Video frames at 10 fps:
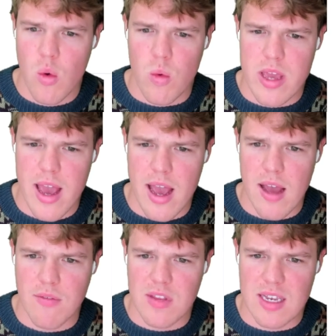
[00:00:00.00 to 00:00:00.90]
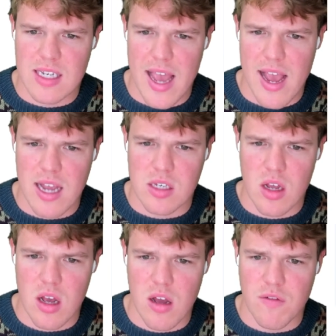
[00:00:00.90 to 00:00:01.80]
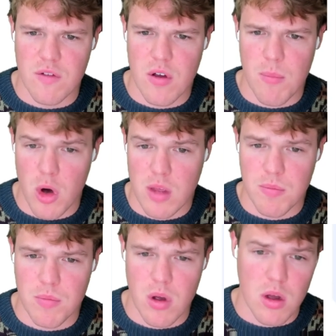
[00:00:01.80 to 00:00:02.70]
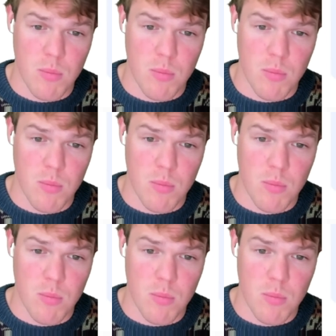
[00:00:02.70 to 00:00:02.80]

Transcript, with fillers: We have the tags of market uh,